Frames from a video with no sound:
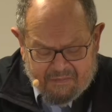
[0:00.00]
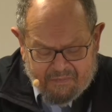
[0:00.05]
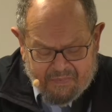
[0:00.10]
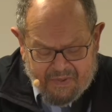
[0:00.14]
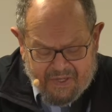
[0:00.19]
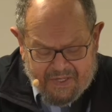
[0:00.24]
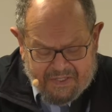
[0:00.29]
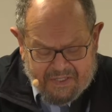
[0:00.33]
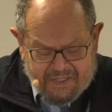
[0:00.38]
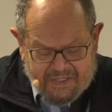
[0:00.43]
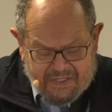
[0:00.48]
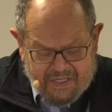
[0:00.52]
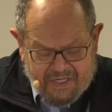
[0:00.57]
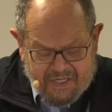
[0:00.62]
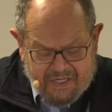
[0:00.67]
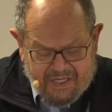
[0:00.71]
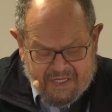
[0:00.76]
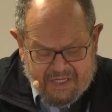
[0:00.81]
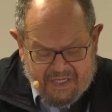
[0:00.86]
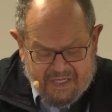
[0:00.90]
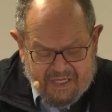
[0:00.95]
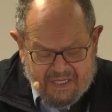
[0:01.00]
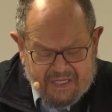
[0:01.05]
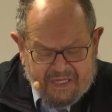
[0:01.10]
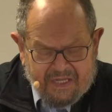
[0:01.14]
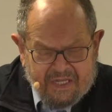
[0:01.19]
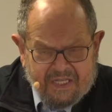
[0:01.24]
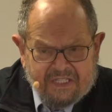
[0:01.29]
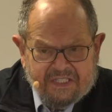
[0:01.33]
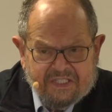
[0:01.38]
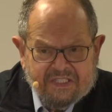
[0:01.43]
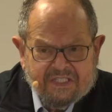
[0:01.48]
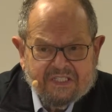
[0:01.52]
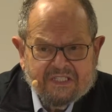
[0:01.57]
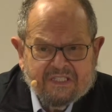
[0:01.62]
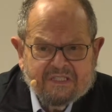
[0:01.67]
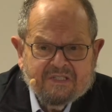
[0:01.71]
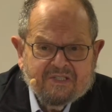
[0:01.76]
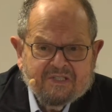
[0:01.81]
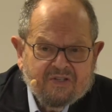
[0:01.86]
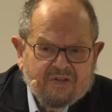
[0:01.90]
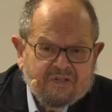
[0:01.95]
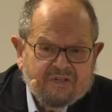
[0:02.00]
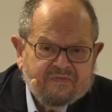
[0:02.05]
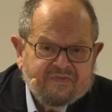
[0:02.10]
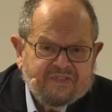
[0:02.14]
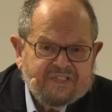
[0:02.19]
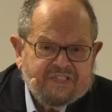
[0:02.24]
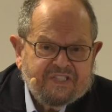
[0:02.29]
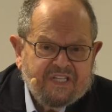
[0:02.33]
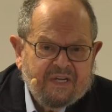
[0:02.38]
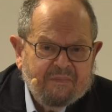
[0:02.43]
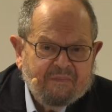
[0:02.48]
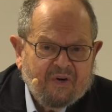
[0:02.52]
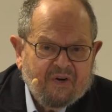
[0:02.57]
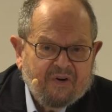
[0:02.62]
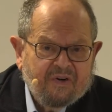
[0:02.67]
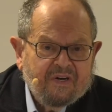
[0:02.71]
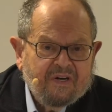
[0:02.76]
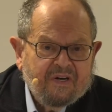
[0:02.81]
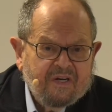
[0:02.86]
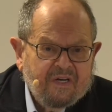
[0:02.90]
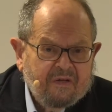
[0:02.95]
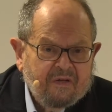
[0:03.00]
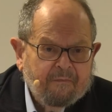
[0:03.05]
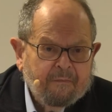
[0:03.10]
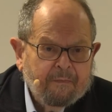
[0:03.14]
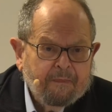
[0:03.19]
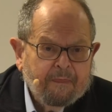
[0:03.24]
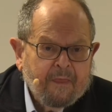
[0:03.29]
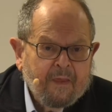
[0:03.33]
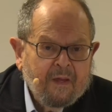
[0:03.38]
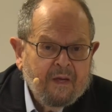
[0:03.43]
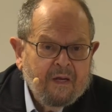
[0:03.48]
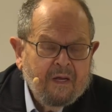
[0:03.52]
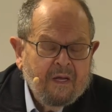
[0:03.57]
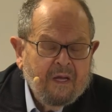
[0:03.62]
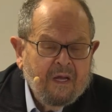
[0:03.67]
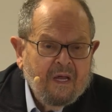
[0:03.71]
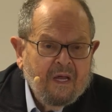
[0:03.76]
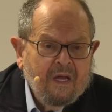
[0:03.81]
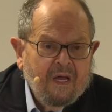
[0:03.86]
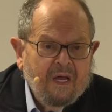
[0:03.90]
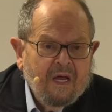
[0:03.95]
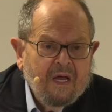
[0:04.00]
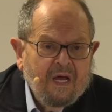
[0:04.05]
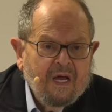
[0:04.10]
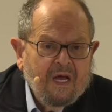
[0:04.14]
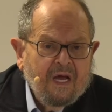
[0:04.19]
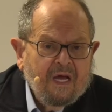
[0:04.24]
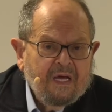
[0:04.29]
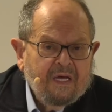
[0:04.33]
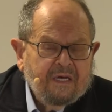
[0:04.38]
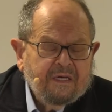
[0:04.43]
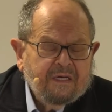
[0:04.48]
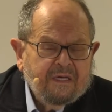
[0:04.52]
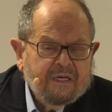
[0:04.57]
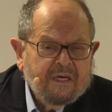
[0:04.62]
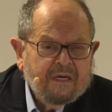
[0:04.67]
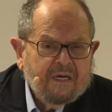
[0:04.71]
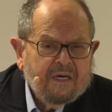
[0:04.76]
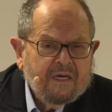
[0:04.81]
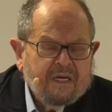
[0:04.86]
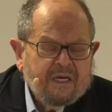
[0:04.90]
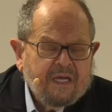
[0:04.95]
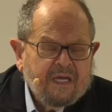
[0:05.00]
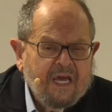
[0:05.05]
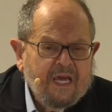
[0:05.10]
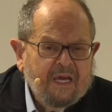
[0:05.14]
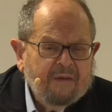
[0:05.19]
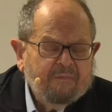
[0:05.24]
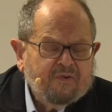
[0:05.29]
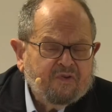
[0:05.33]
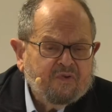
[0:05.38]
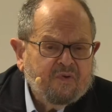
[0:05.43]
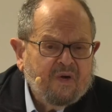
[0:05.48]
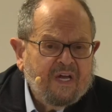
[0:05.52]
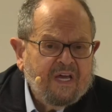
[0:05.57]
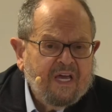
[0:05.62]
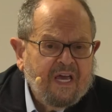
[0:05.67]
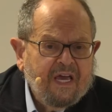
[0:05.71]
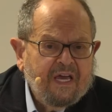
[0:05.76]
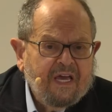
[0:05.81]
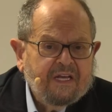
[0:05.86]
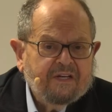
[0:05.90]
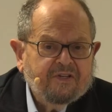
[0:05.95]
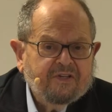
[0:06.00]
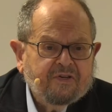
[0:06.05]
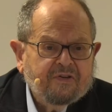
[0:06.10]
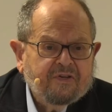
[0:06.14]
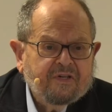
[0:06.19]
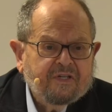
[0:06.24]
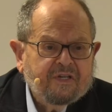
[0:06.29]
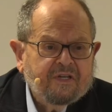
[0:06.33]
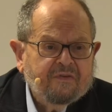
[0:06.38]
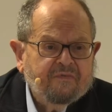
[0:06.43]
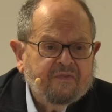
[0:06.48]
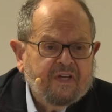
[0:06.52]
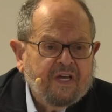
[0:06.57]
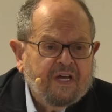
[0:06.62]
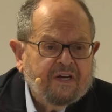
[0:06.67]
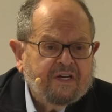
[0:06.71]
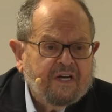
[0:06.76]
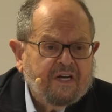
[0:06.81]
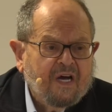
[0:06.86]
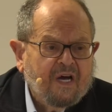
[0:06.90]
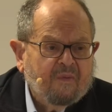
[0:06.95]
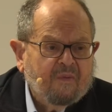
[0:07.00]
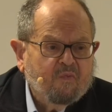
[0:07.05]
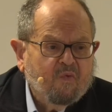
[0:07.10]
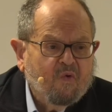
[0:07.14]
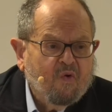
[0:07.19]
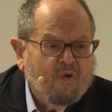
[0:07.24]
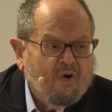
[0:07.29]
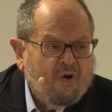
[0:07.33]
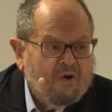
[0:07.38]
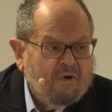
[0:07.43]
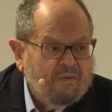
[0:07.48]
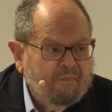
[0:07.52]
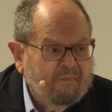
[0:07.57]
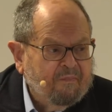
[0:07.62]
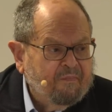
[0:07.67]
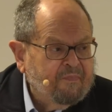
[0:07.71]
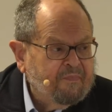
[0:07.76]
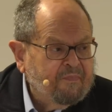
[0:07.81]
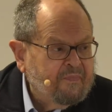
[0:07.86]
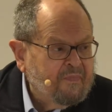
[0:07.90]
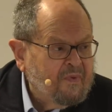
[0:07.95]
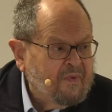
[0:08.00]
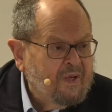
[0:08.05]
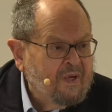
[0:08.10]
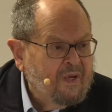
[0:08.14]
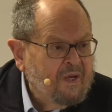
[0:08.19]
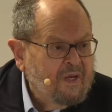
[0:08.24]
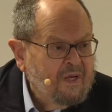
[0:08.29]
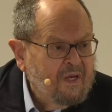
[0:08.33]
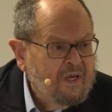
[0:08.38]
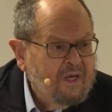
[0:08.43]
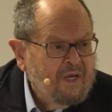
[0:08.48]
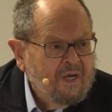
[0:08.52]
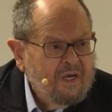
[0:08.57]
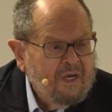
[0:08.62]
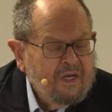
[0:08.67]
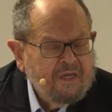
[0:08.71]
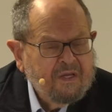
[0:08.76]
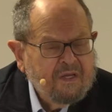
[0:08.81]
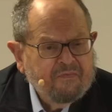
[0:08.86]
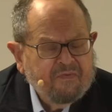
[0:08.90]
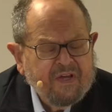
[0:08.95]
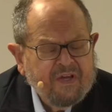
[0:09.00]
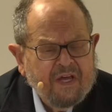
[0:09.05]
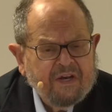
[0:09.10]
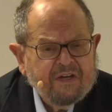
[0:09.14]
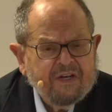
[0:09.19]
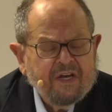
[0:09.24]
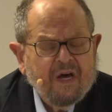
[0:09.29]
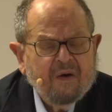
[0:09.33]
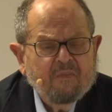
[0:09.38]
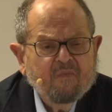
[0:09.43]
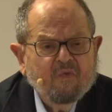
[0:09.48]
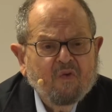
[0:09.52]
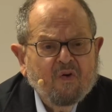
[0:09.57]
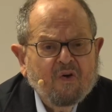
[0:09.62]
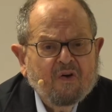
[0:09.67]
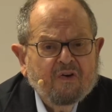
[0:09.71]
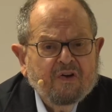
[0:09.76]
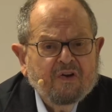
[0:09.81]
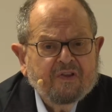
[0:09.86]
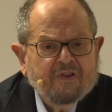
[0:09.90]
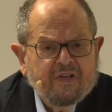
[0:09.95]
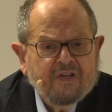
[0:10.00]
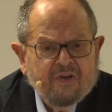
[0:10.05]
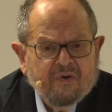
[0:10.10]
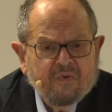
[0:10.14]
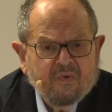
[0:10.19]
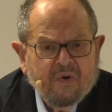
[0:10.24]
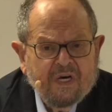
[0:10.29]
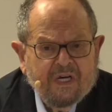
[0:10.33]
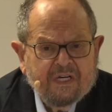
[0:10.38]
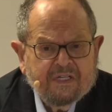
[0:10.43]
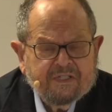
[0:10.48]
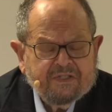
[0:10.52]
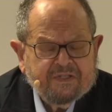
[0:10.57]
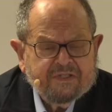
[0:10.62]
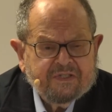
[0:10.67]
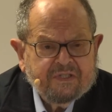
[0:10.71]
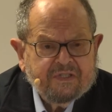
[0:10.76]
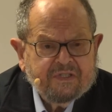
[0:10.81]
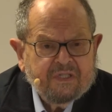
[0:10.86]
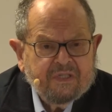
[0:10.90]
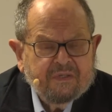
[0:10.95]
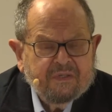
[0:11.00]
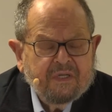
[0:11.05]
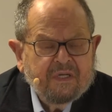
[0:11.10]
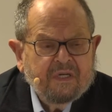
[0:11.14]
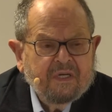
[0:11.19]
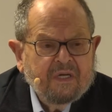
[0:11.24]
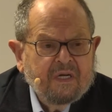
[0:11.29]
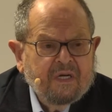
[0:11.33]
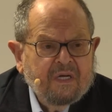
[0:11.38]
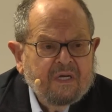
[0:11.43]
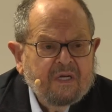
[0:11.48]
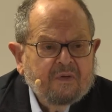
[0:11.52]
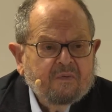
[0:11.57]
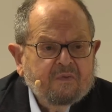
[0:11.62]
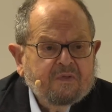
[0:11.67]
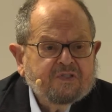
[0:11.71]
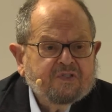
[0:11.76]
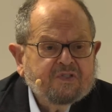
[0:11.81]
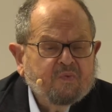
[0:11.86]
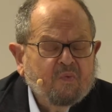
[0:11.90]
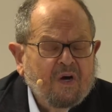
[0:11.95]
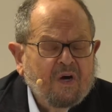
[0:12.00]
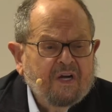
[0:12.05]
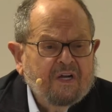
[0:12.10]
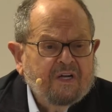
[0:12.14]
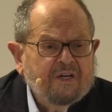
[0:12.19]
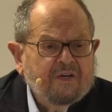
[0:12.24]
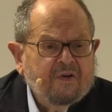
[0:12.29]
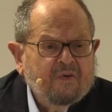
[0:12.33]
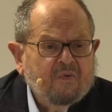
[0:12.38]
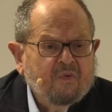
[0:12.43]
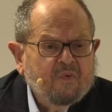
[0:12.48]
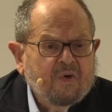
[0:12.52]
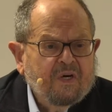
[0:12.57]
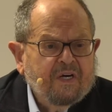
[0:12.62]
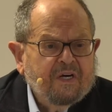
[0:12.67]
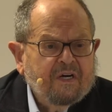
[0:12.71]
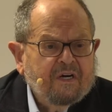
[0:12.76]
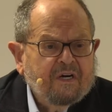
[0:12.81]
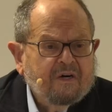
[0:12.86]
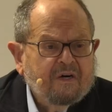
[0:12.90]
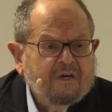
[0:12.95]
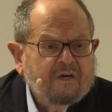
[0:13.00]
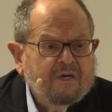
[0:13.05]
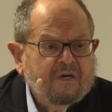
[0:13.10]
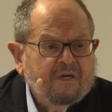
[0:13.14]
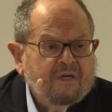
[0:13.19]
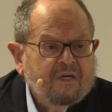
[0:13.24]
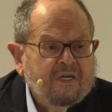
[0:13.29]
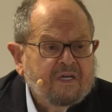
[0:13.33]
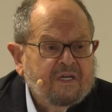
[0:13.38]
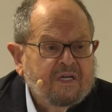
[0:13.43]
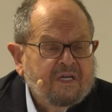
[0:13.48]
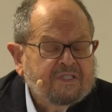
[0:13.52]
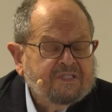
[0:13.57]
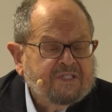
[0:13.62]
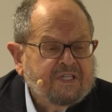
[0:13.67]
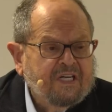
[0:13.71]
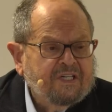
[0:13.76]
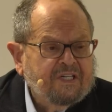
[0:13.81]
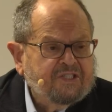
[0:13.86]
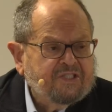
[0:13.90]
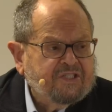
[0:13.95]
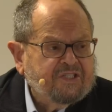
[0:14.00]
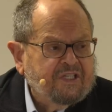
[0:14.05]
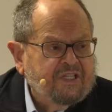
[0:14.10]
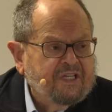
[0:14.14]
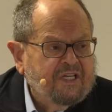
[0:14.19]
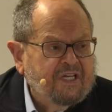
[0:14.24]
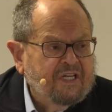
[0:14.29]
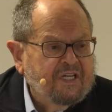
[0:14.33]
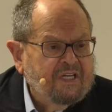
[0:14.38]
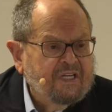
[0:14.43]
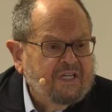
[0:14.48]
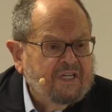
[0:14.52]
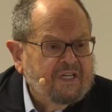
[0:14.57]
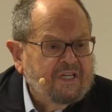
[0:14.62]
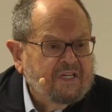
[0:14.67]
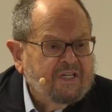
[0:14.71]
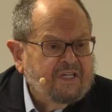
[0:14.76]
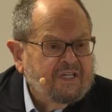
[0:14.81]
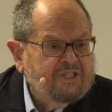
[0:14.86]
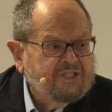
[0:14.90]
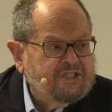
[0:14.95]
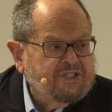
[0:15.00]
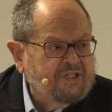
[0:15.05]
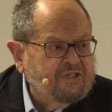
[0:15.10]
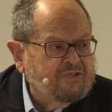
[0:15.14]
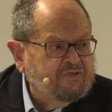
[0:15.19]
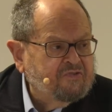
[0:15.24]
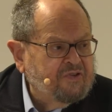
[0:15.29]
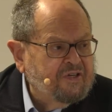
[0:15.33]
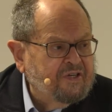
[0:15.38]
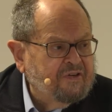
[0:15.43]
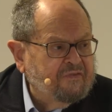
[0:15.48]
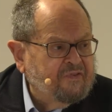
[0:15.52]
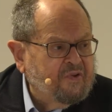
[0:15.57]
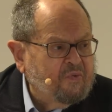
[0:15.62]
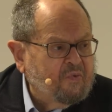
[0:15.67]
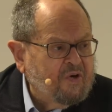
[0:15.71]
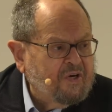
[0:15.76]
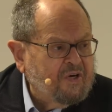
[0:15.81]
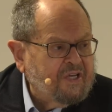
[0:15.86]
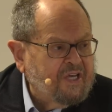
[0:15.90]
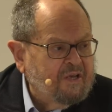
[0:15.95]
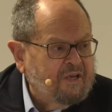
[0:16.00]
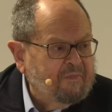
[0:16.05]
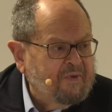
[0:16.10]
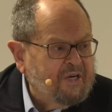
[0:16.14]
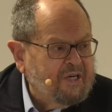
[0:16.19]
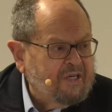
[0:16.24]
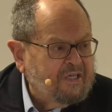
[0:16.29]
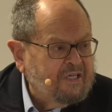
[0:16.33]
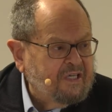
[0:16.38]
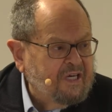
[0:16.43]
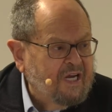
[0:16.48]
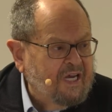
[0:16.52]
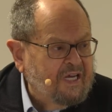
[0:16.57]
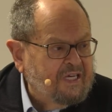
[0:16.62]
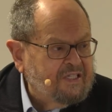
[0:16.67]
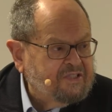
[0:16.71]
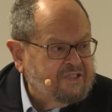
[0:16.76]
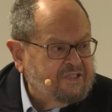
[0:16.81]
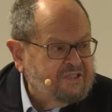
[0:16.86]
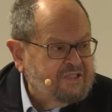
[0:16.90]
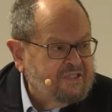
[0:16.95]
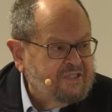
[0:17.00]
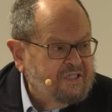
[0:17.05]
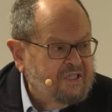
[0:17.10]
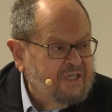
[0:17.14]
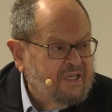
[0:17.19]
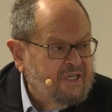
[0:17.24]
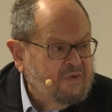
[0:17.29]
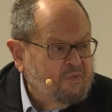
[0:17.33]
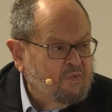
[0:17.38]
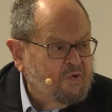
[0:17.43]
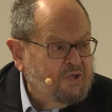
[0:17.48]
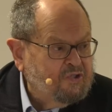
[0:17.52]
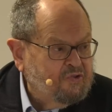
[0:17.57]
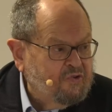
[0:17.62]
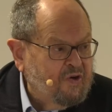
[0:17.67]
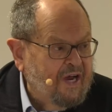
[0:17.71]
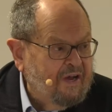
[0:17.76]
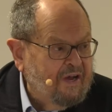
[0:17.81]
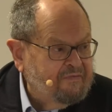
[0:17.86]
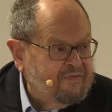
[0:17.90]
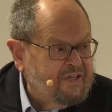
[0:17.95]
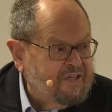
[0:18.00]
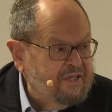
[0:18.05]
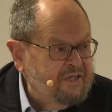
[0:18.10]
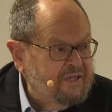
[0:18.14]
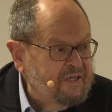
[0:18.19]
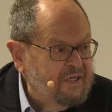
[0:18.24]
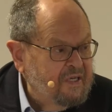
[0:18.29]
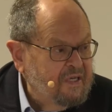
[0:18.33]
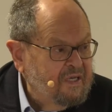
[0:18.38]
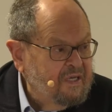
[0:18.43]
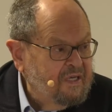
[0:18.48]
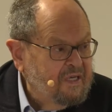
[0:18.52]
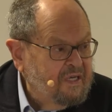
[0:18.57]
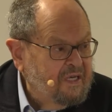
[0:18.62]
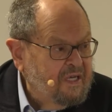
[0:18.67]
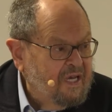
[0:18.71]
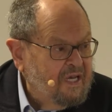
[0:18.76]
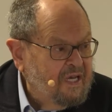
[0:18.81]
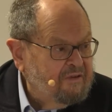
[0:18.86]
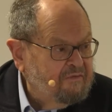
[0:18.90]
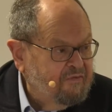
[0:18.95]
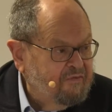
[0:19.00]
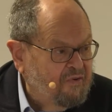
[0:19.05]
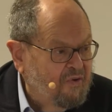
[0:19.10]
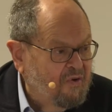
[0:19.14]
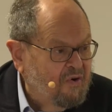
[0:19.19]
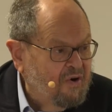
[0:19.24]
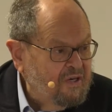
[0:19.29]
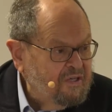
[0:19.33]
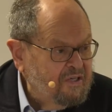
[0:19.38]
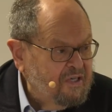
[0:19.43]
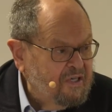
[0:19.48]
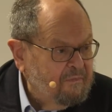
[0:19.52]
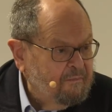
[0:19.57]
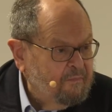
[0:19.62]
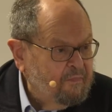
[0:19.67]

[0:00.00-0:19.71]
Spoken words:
But this sort of simmered and came to a head during the Vietnam War. And the Vietnam War in the US was one where essentially the children of the working middle class were drafted and fought,